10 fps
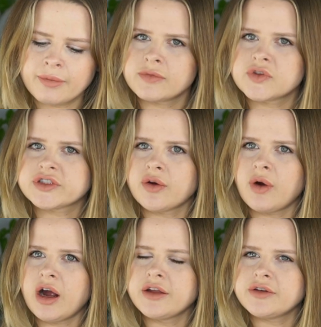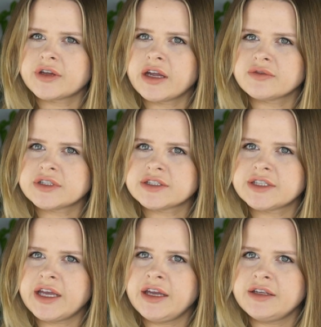So either count to
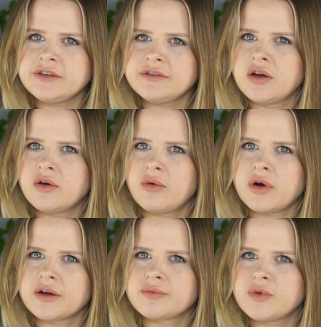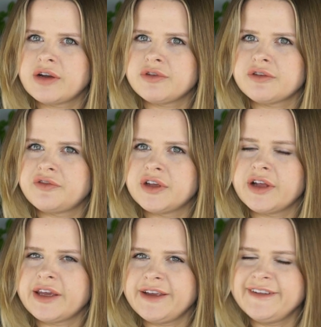10 or whenever you feel
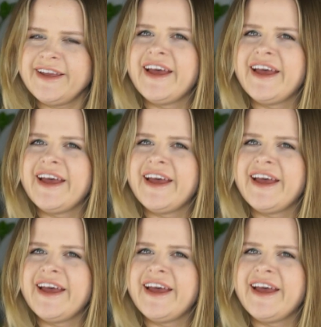like it.